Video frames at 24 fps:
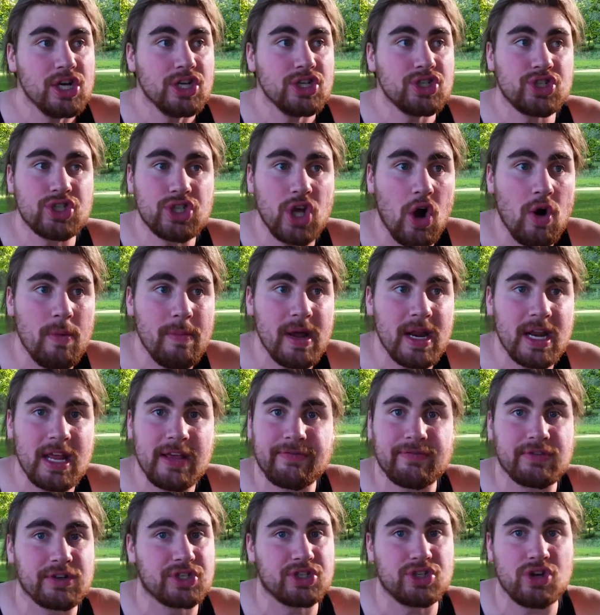So many
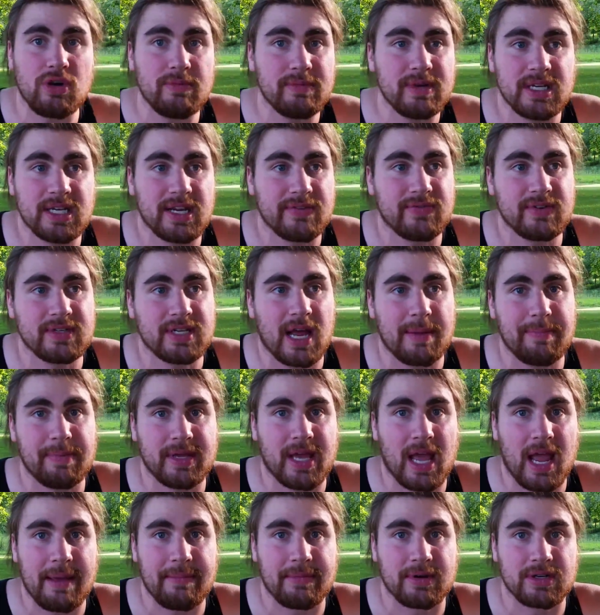for so many different type of
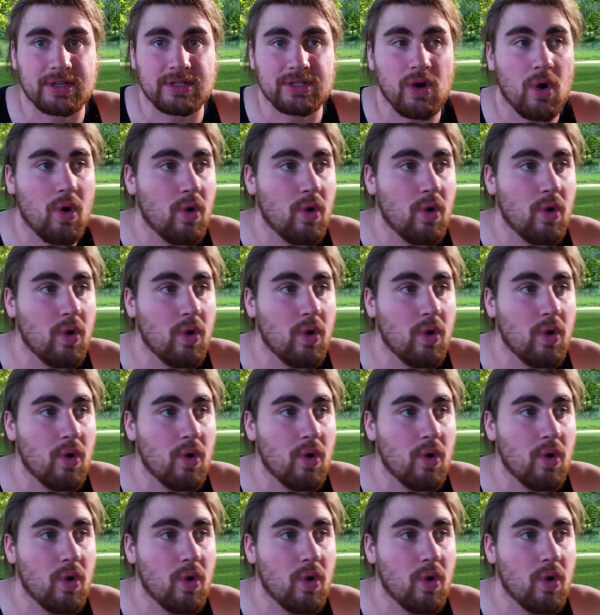gamers.